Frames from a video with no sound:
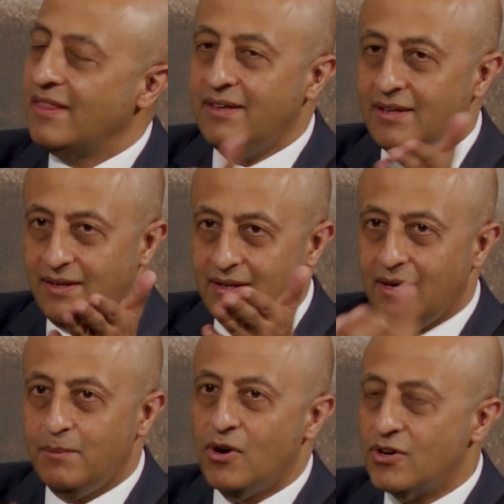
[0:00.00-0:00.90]
I think
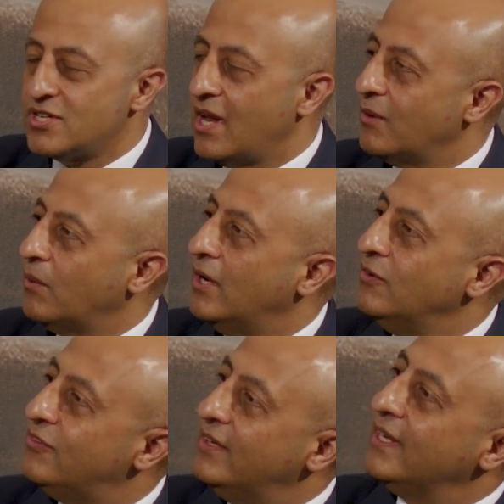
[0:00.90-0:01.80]
Manoj Ladwa,
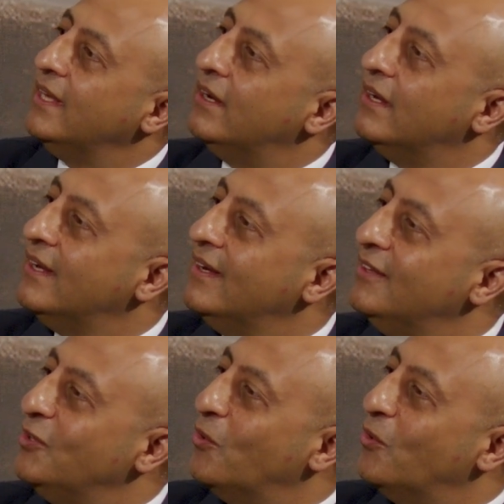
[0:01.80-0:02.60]
who's sitting here, the